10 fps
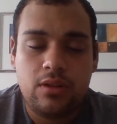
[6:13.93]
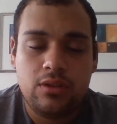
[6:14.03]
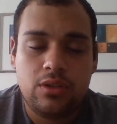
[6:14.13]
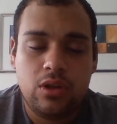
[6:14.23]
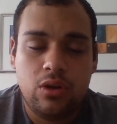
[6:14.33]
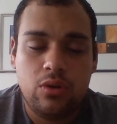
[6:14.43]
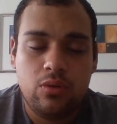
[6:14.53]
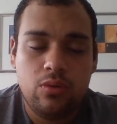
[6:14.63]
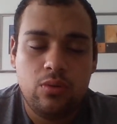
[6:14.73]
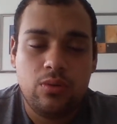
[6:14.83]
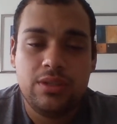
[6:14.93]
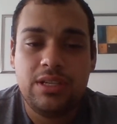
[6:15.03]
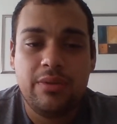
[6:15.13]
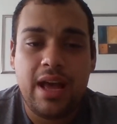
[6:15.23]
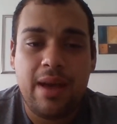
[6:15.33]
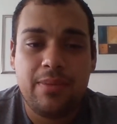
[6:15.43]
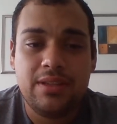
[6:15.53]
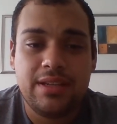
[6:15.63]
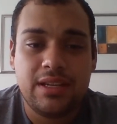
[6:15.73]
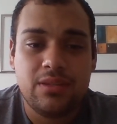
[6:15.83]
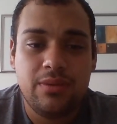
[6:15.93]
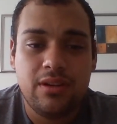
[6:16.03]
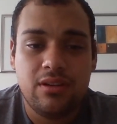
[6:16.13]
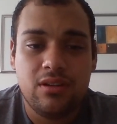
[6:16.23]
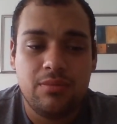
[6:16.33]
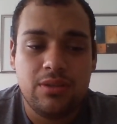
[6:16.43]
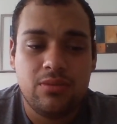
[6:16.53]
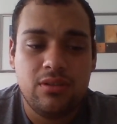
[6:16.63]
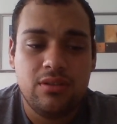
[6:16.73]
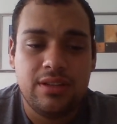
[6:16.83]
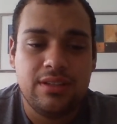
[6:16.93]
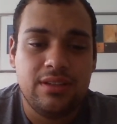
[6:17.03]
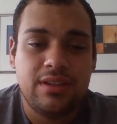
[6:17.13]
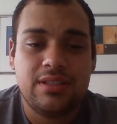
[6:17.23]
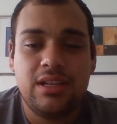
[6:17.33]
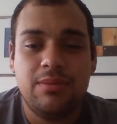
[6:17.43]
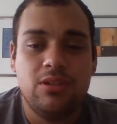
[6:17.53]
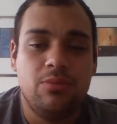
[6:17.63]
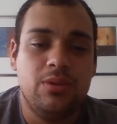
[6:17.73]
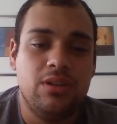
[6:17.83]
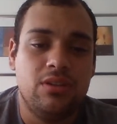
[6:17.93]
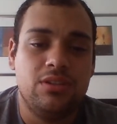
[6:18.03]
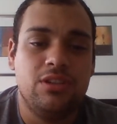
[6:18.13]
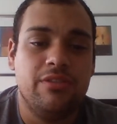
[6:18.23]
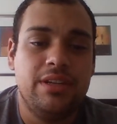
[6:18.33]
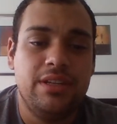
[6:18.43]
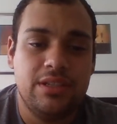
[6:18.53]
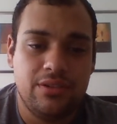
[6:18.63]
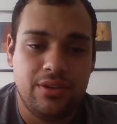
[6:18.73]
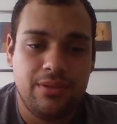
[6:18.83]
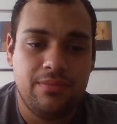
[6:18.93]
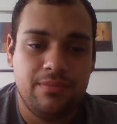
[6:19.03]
So we'll see what happens next week on Girl Meets World. And until next time, let's hope we can all agree to disagree.